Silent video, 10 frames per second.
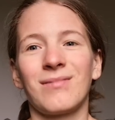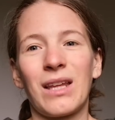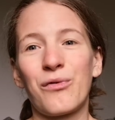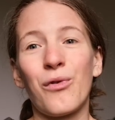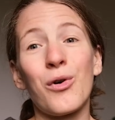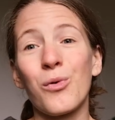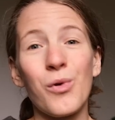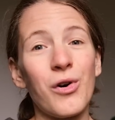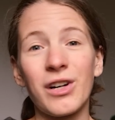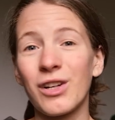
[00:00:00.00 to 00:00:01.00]
for
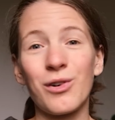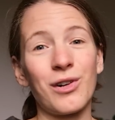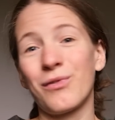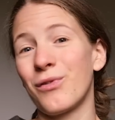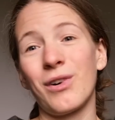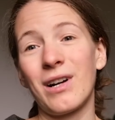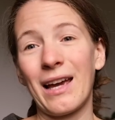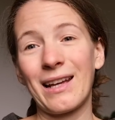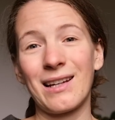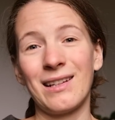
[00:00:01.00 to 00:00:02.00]
work or for
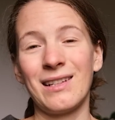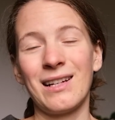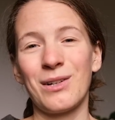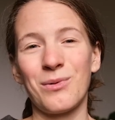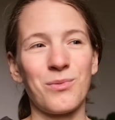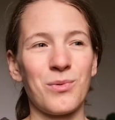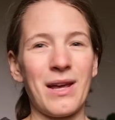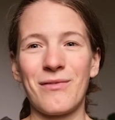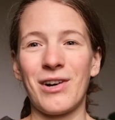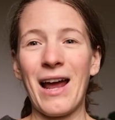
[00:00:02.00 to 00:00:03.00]
like
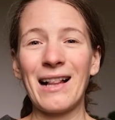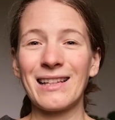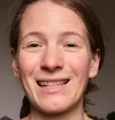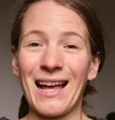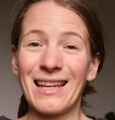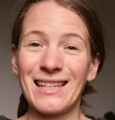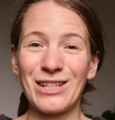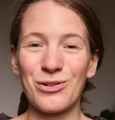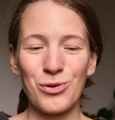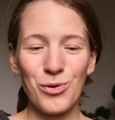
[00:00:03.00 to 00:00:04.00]
whatever else I
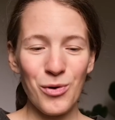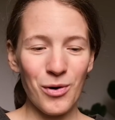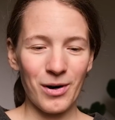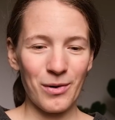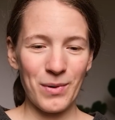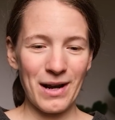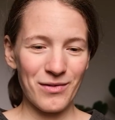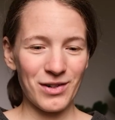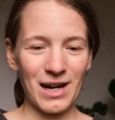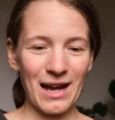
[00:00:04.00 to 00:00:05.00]
need to do or
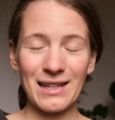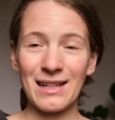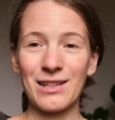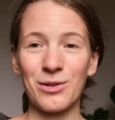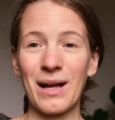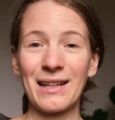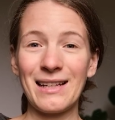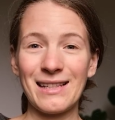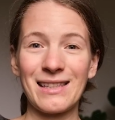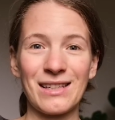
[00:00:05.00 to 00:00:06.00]
whenever I need to at
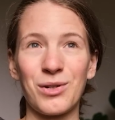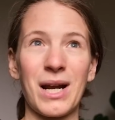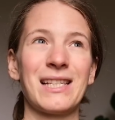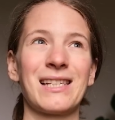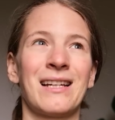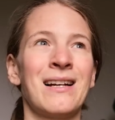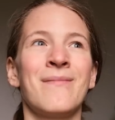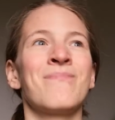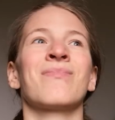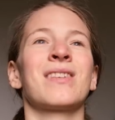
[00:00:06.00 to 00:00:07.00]
least dress
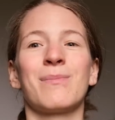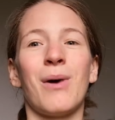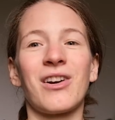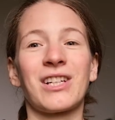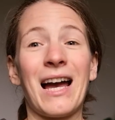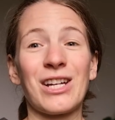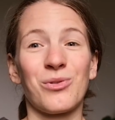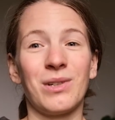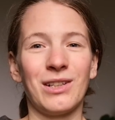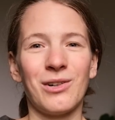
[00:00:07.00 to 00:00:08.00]
smart
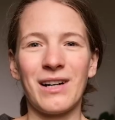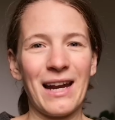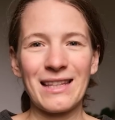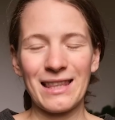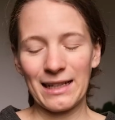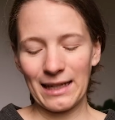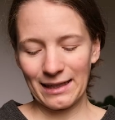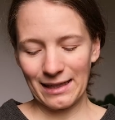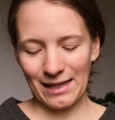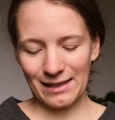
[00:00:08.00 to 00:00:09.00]
casual or anything
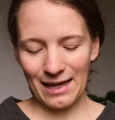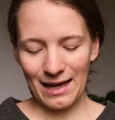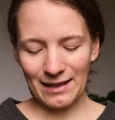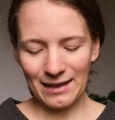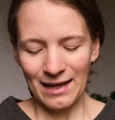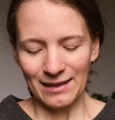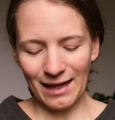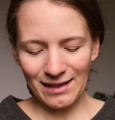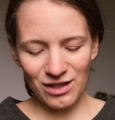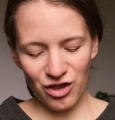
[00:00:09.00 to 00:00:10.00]
like that. And
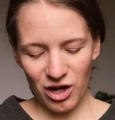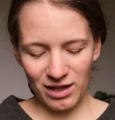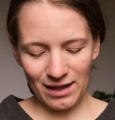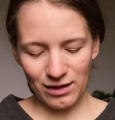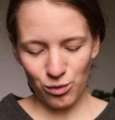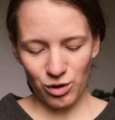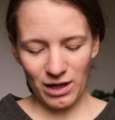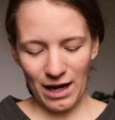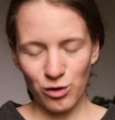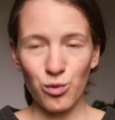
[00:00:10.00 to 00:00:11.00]
that's a thought that
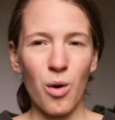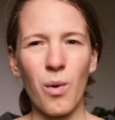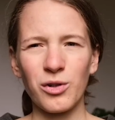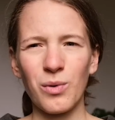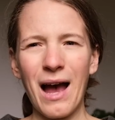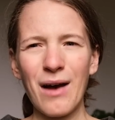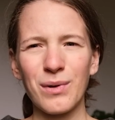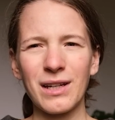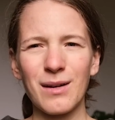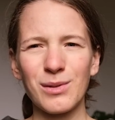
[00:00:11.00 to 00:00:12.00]
usually I do not want to have
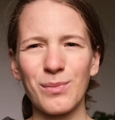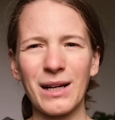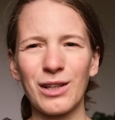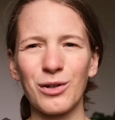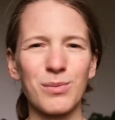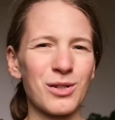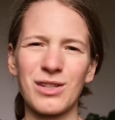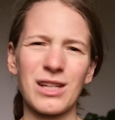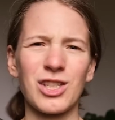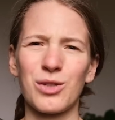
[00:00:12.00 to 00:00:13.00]
when it comes to my clothes
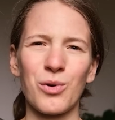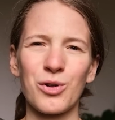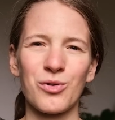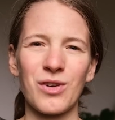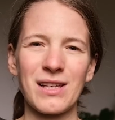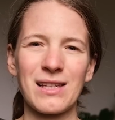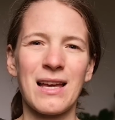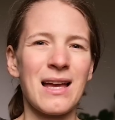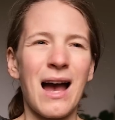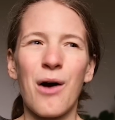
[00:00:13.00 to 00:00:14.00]
because I just want to dress
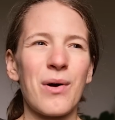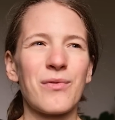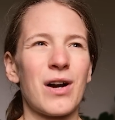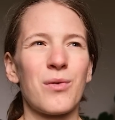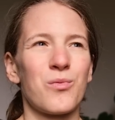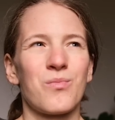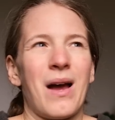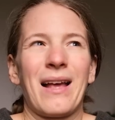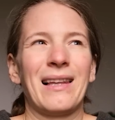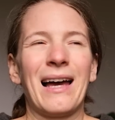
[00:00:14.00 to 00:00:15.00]
however
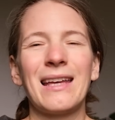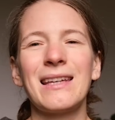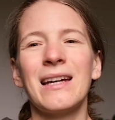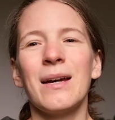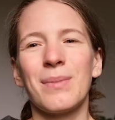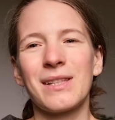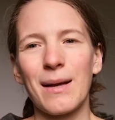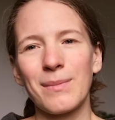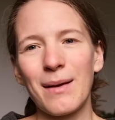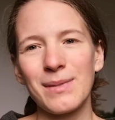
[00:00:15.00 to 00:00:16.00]
I like. But
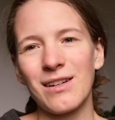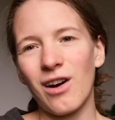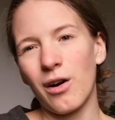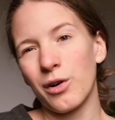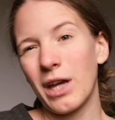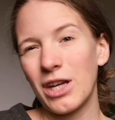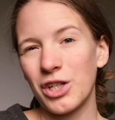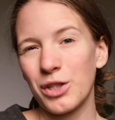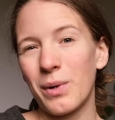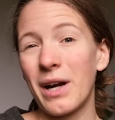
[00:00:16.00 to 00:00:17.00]
sometimes there are
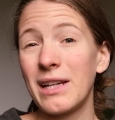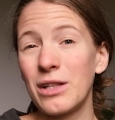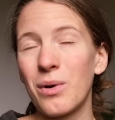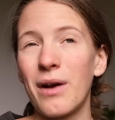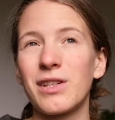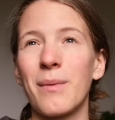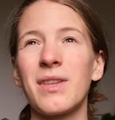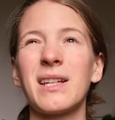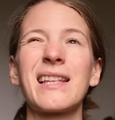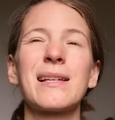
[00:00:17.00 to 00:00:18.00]
occasions where I need to have
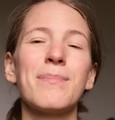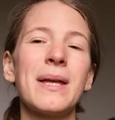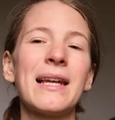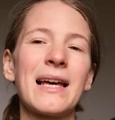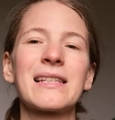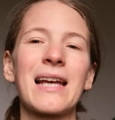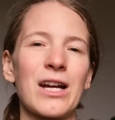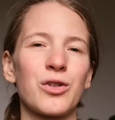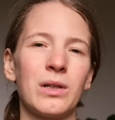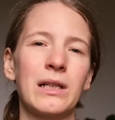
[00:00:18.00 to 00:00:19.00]
something that's a bit less
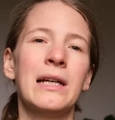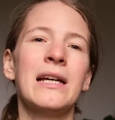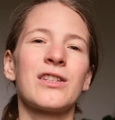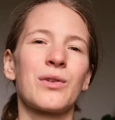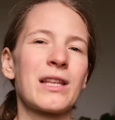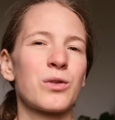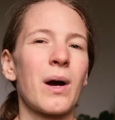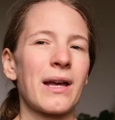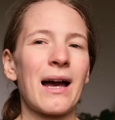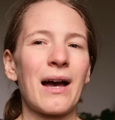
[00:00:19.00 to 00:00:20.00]
casual, so that's
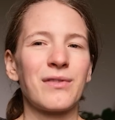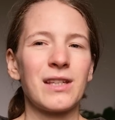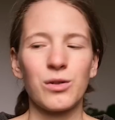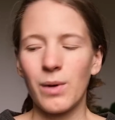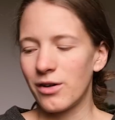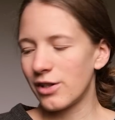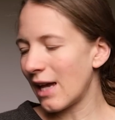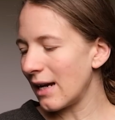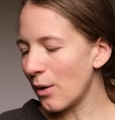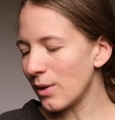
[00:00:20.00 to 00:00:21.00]
why I have these sweaters.
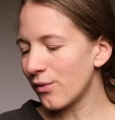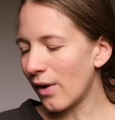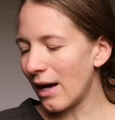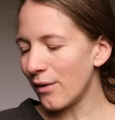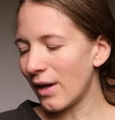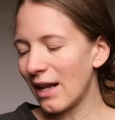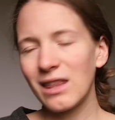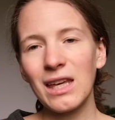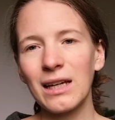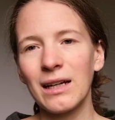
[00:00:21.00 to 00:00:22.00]
And now it's 5, and I
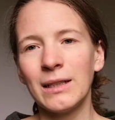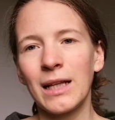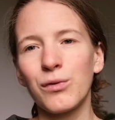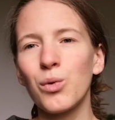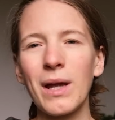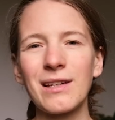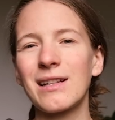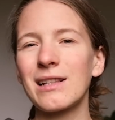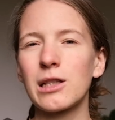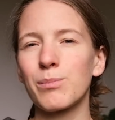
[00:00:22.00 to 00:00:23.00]
think if you wait
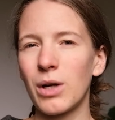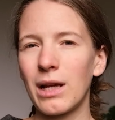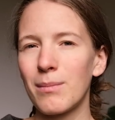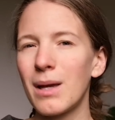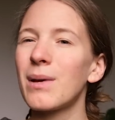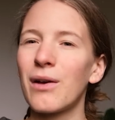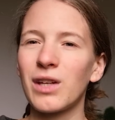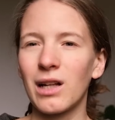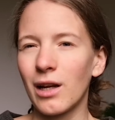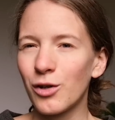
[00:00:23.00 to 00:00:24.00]
until spring, maybe I've
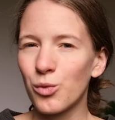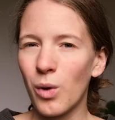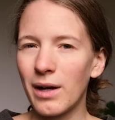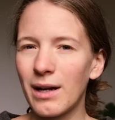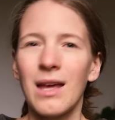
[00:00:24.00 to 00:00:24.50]
decluttered one,